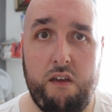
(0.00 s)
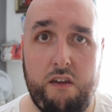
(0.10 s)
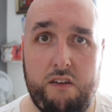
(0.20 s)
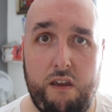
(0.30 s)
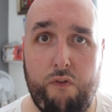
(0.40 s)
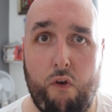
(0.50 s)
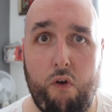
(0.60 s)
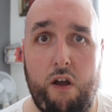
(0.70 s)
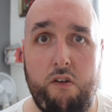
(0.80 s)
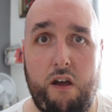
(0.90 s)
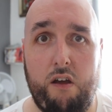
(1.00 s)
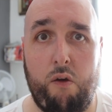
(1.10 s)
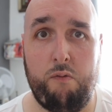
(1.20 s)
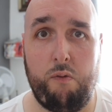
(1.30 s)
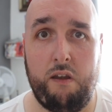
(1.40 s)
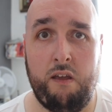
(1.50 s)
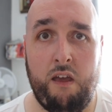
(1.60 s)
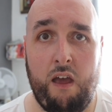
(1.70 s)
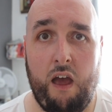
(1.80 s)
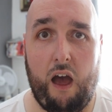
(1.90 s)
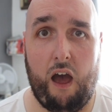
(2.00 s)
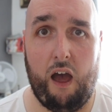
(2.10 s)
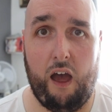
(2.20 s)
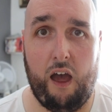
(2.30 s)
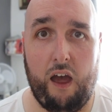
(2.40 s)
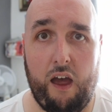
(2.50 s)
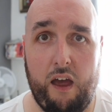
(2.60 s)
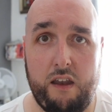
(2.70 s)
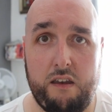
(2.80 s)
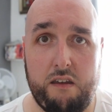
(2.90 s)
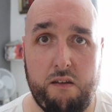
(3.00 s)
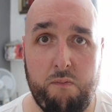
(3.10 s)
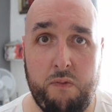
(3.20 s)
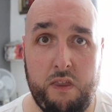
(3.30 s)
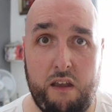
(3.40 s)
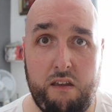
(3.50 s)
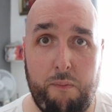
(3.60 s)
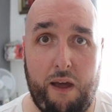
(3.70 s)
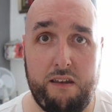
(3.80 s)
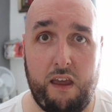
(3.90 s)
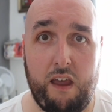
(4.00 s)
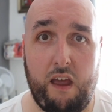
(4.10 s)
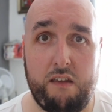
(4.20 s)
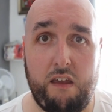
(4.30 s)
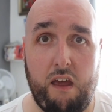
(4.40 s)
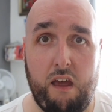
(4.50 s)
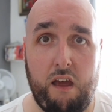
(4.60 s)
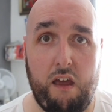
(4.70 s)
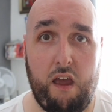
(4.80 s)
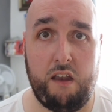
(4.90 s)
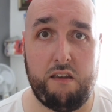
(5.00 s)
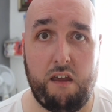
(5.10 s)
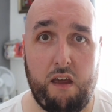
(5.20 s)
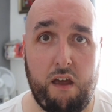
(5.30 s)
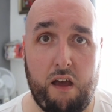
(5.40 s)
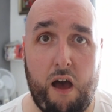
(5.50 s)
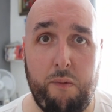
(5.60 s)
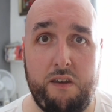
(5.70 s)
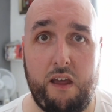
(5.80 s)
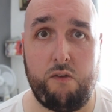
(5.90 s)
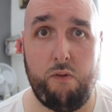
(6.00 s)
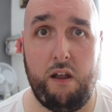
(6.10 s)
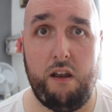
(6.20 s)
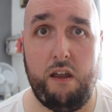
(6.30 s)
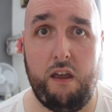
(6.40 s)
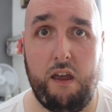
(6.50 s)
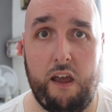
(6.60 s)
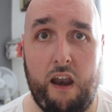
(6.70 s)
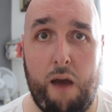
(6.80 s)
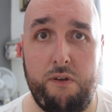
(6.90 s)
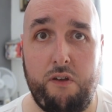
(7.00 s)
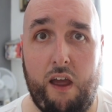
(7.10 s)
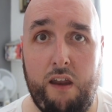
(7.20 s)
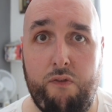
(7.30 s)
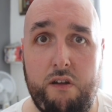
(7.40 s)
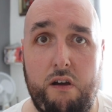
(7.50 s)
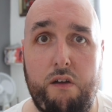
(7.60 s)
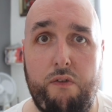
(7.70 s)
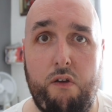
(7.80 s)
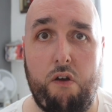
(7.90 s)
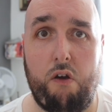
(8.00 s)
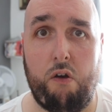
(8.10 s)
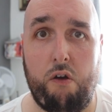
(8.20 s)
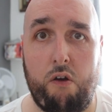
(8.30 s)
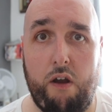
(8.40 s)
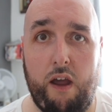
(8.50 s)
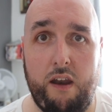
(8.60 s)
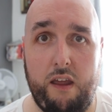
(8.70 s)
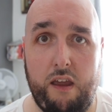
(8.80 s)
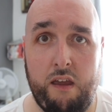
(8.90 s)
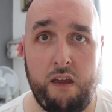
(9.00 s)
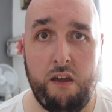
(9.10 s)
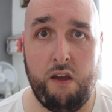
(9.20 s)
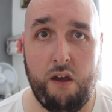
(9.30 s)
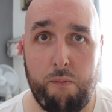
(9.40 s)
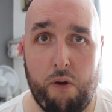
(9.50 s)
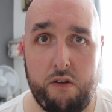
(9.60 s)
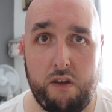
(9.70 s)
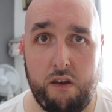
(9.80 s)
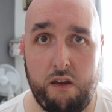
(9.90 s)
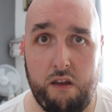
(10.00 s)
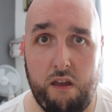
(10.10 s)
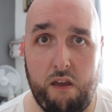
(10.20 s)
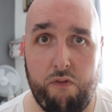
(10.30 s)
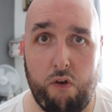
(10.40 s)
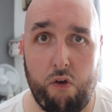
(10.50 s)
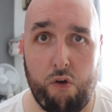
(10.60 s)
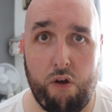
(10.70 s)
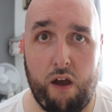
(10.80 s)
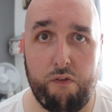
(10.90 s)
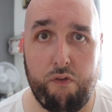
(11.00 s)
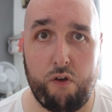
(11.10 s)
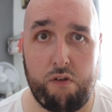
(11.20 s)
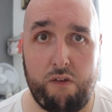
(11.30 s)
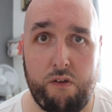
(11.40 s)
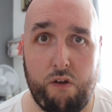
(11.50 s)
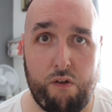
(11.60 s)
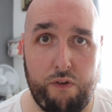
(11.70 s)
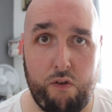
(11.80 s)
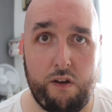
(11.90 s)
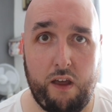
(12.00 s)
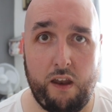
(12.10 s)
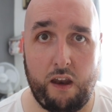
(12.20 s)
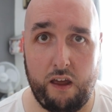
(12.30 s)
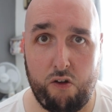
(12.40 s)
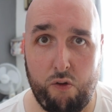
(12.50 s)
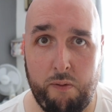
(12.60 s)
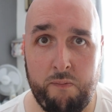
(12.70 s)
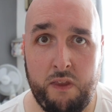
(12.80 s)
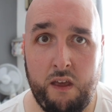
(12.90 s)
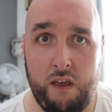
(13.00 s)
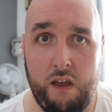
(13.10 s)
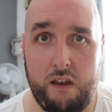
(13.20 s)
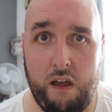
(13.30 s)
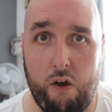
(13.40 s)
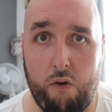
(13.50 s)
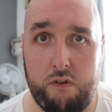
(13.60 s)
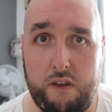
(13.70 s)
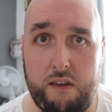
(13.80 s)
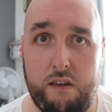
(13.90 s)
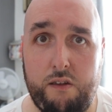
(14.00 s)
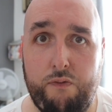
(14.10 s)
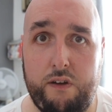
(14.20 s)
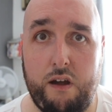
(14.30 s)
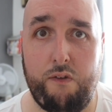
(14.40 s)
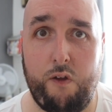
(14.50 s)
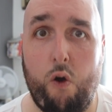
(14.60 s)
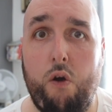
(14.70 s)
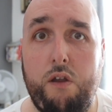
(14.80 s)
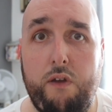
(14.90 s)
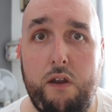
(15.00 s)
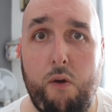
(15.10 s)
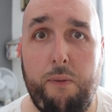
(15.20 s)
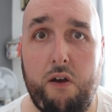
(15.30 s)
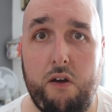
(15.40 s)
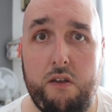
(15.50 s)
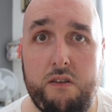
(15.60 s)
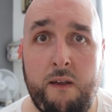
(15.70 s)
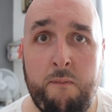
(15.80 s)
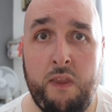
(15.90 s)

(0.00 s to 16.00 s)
you see a photo and you're not comfortable with it. And that's not a bad thing, it's a common thing as well. It can happen to any photographer or any person if you're photographing or videoing in the nightclub. Now this is photography only video, because